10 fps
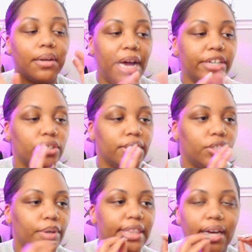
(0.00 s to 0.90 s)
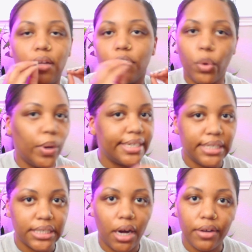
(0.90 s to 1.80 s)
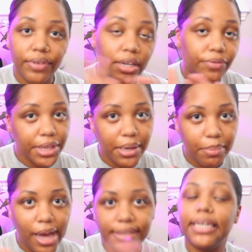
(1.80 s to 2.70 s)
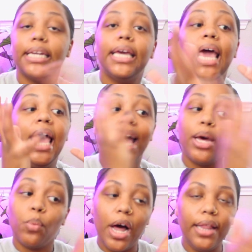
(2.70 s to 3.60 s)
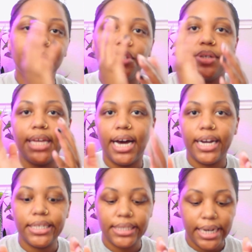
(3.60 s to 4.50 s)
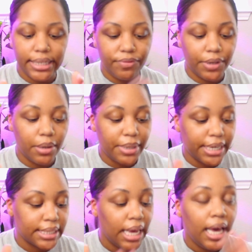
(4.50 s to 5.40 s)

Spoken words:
I'm actually doing a quick TikTok video for the unboxing, and while I'm doing that I decided to film because